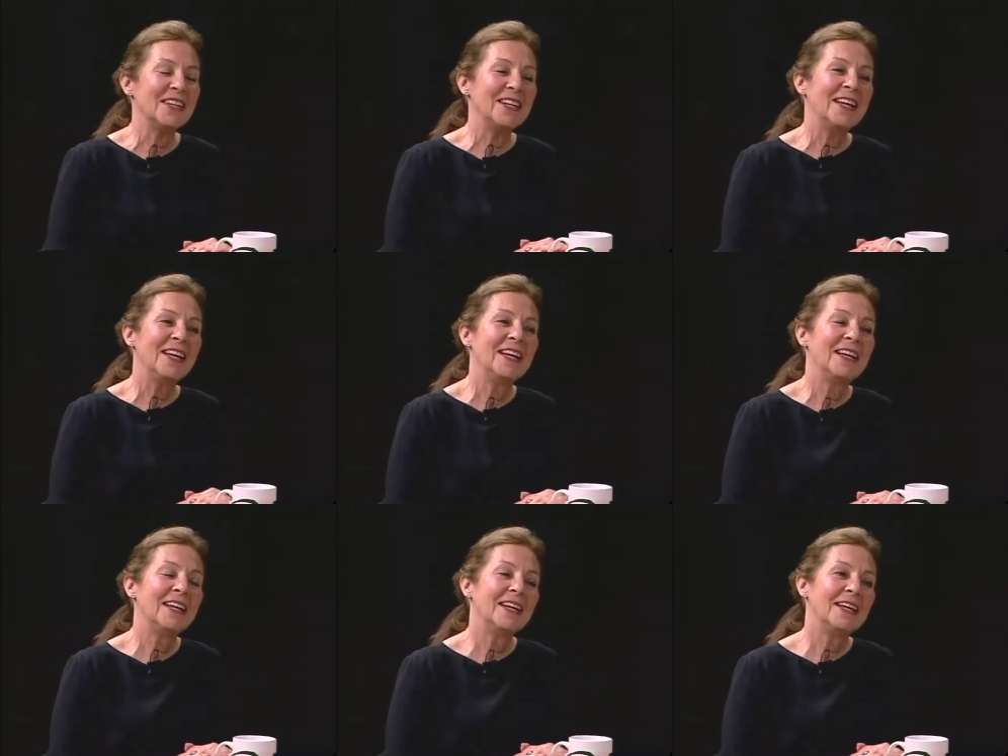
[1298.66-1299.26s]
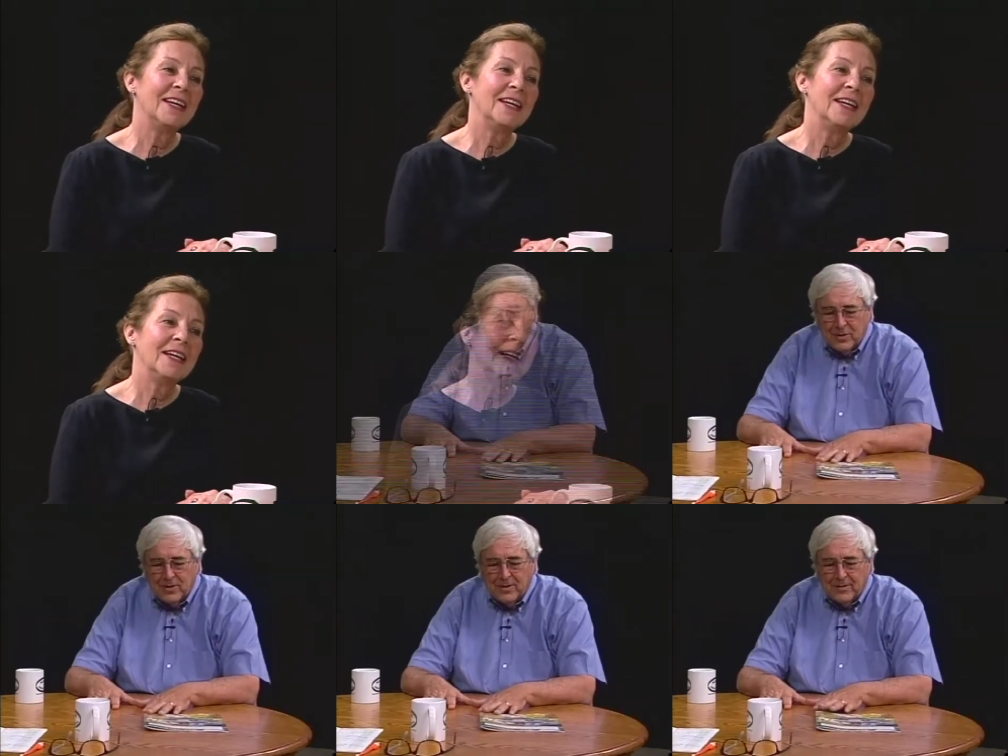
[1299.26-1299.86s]
there, there's a
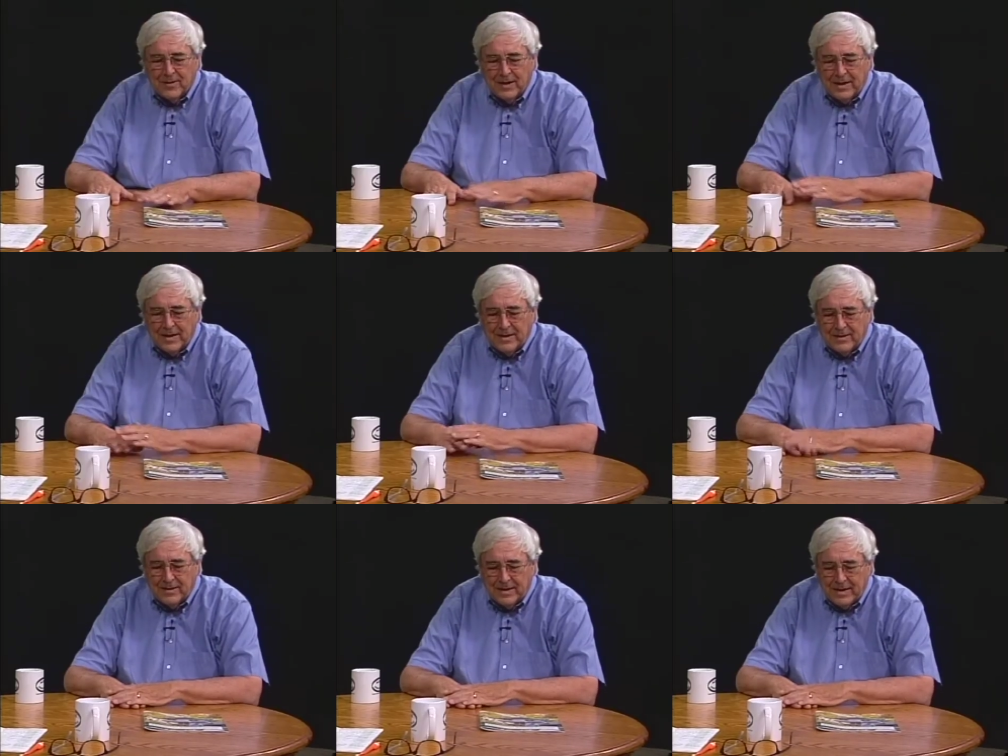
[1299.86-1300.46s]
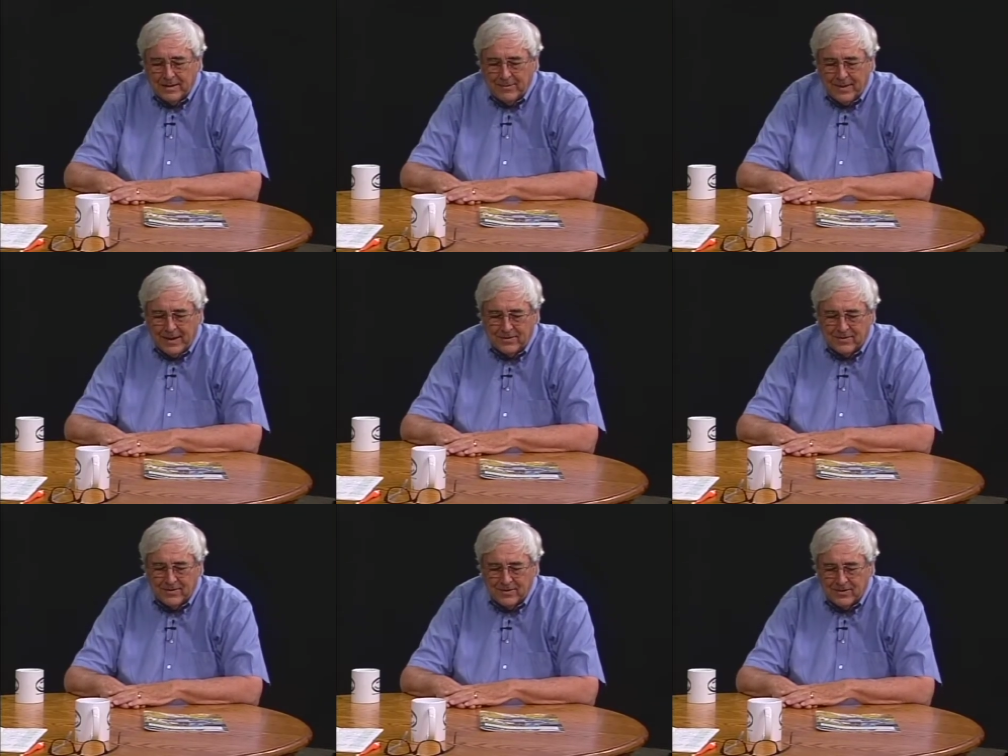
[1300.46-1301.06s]
book uh,
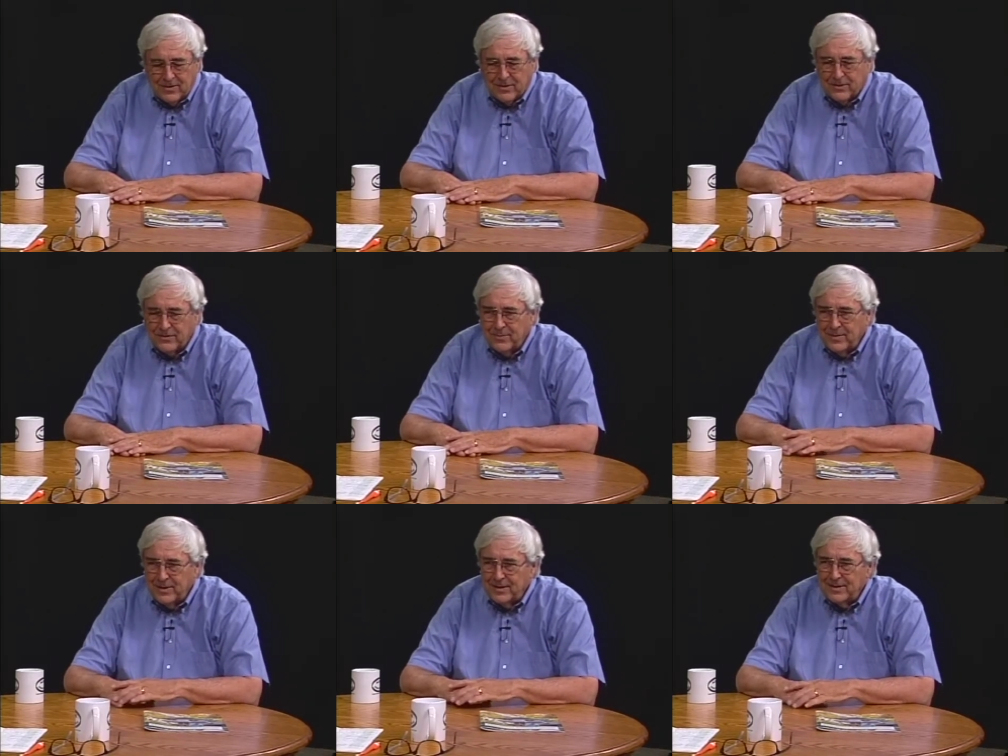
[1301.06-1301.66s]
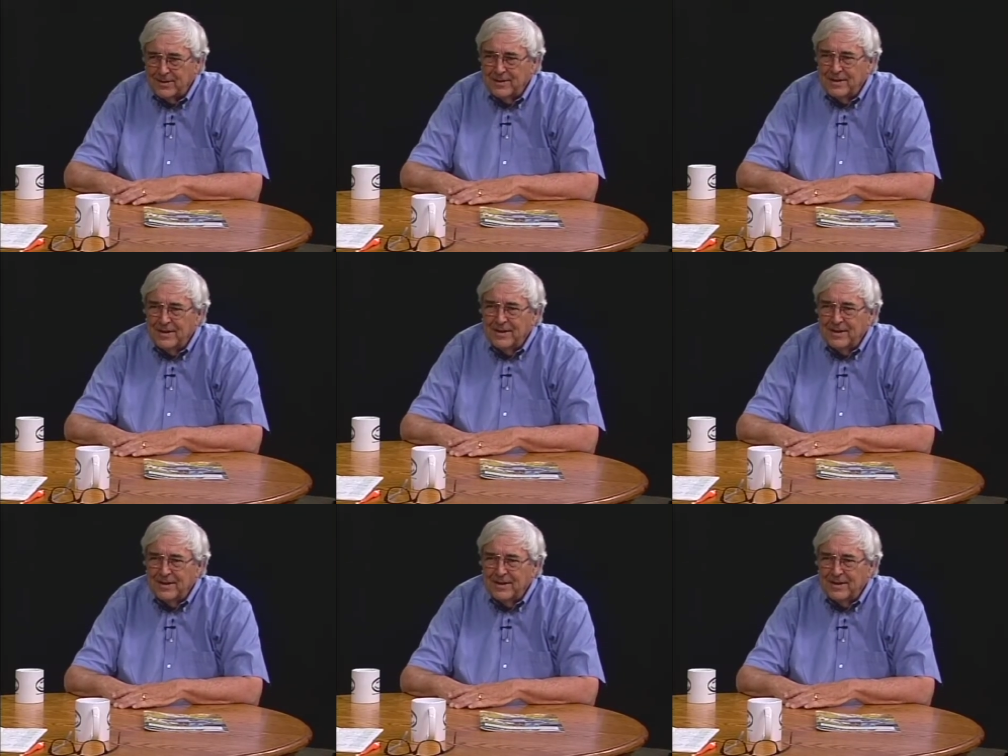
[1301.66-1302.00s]
about Lewis Miller,